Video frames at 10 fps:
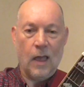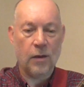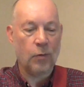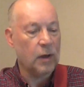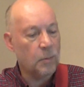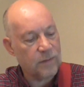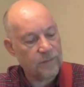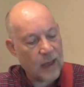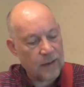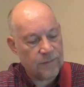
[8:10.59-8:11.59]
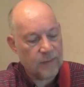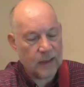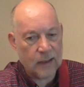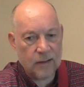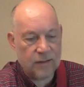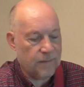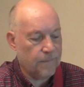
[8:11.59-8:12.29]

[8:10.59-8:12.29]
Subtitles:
Are you ready with 5 fingers?